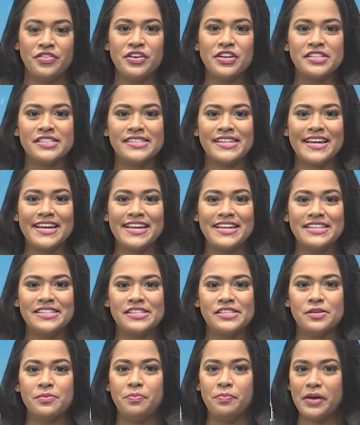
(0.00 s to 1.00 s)
Thursday
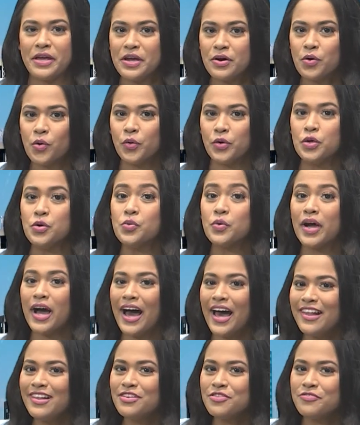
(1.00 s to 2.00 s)
in Tobago, you
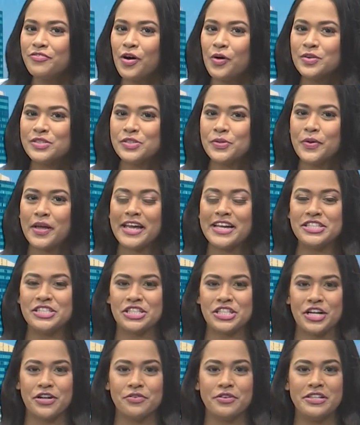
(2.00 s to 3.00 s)
can look forward to a
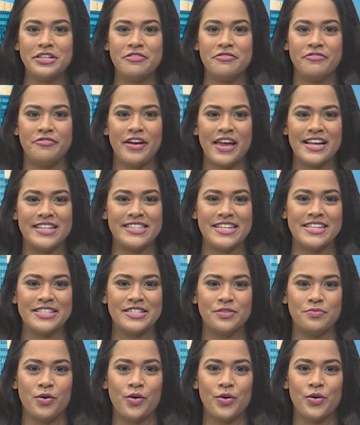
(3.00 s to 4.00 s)
generally fair
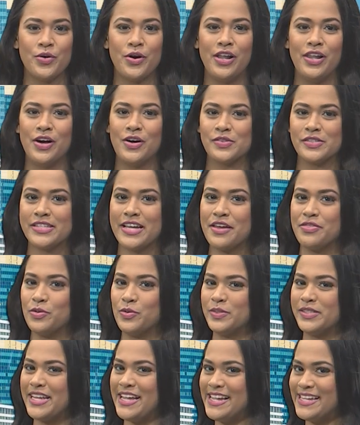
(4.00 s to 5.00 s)
day tomorrow alongside
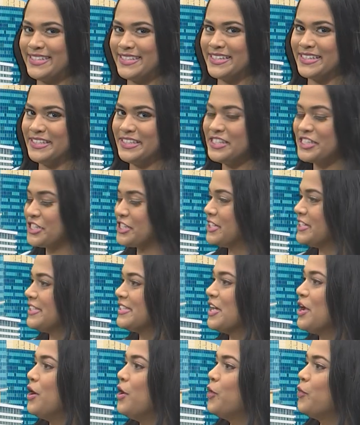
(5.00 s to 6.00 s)
those hazy
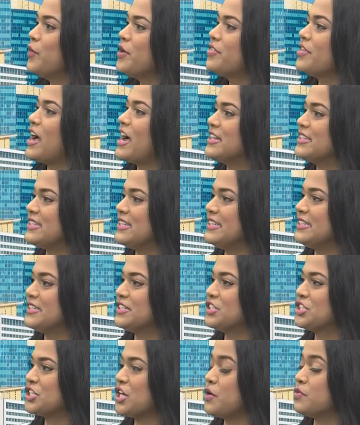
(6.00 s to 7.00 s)
conditions with
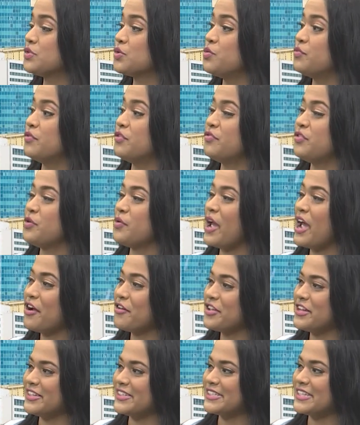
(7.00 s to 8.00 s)
isolated showers over a few
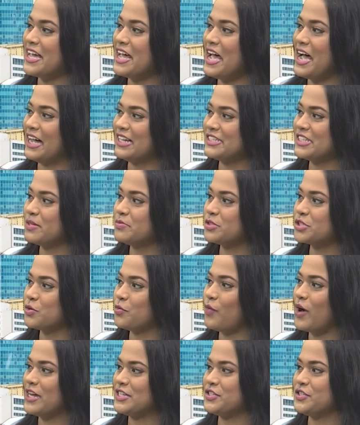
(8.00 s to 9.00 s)
areas. And
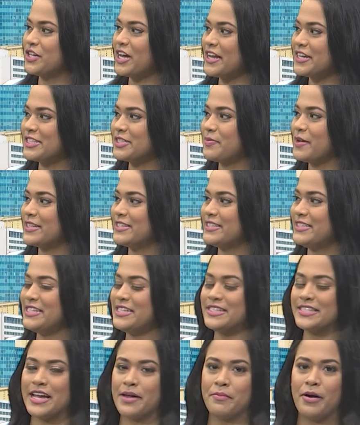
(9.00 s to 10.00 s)
temperature-wise, you can expect a
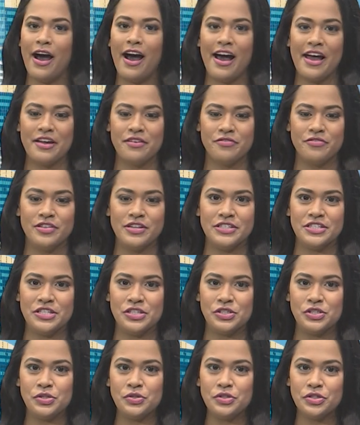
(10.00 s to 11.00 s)
daytime high of
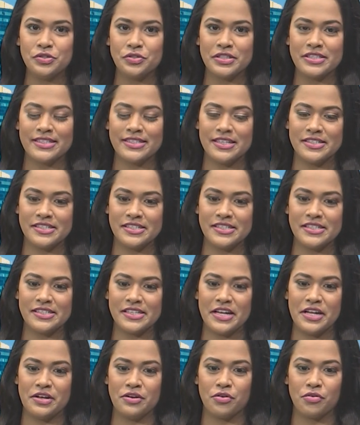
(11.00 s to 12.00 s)
32 degrees
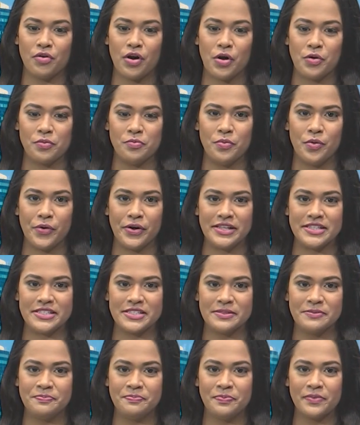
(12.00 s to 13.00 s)
Celsius in Crown
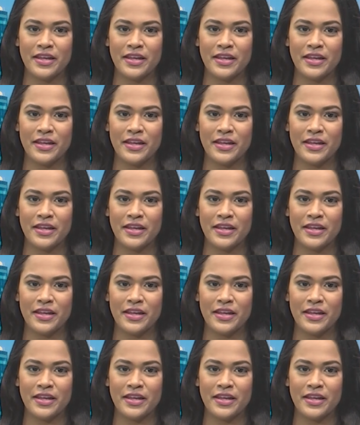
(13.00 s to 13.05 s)
Point.